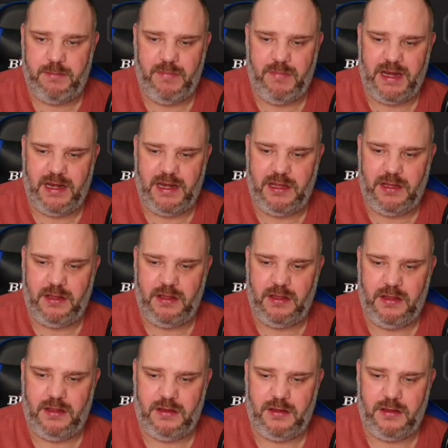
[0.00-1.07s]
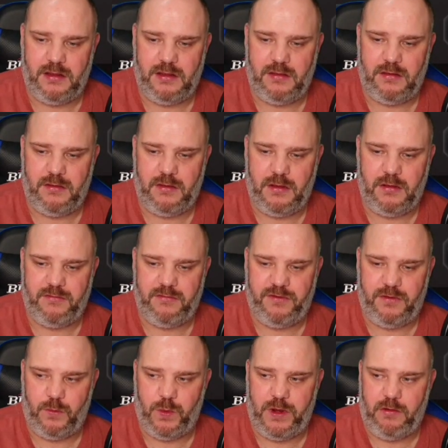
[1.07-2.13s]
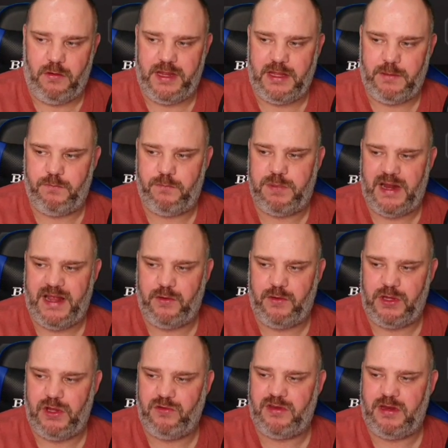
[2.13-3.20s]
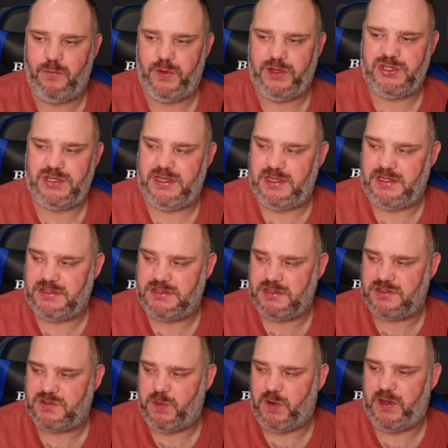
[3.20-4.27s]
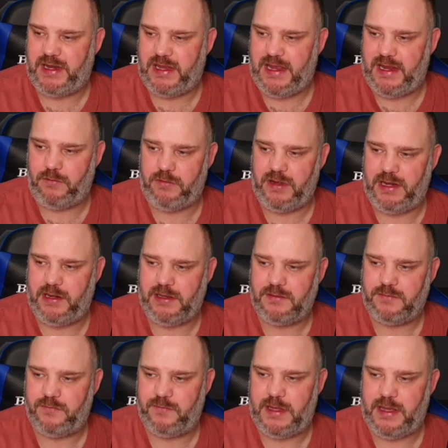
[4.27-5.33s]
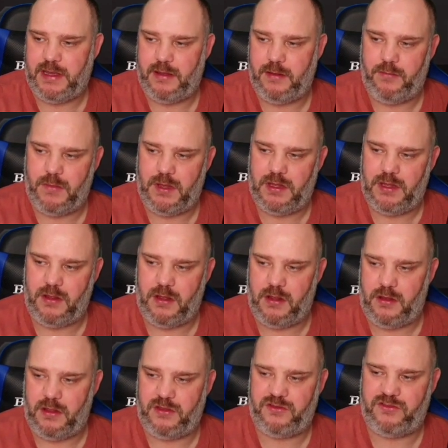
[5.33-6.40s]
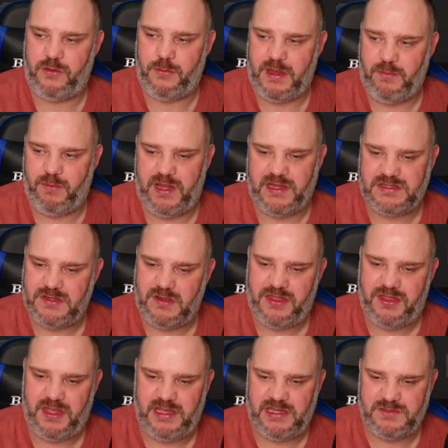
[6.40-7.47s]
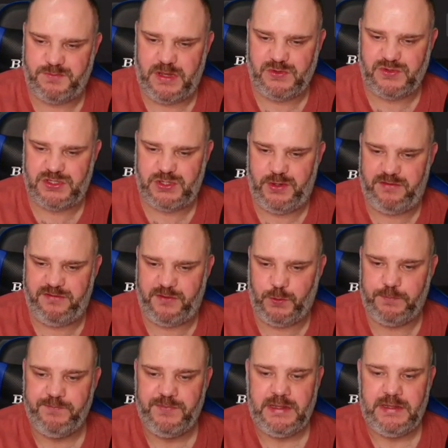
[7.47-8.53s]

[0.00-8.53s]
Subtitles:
mainly for where I plan on using him, which is Spider and Arena, are the two main places I think he's most suited for.